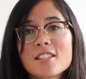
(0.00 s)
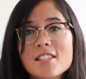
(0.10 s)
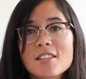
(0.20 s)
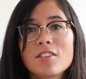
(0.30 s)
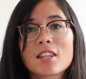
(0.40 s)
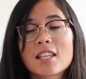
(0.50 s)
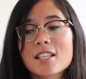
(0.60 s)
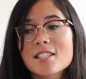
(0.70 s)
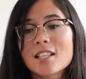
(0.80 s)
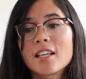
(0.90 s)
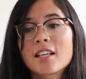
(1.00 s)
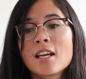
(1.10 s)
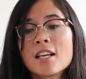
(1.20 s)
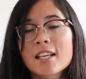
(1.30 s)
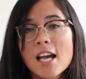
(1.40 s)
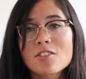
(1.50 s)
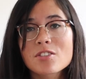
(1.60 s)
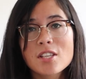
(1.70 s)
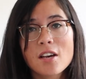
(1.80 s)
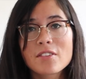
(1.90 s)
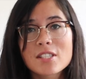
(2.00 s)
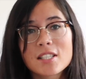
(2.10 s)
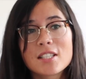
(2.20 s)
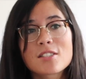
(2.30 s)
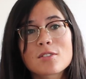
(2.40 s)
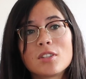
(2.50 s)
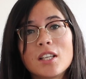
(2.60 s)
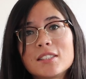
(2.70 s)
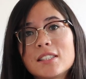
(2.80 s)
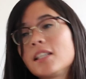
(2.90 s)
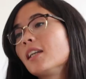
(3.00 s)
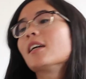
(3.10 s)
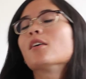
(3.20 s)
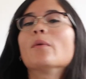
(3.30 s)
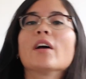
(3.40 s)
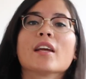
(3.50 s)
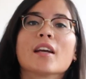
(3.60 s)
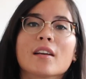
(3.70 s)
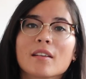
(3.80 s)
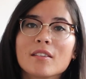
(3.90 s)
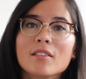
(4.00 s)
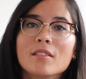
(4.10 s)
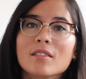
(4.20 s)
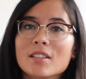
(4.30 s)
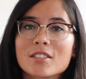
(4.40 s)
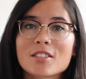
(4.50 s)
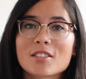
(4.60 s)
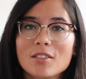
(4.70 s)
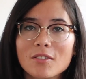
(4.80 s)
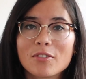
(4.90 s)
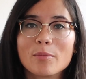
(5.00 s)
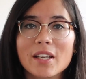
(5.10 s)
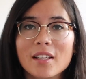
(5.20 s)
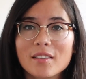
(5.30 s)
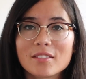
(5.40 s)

Because even things like carol services or like singing at a wedding, it's just not for me.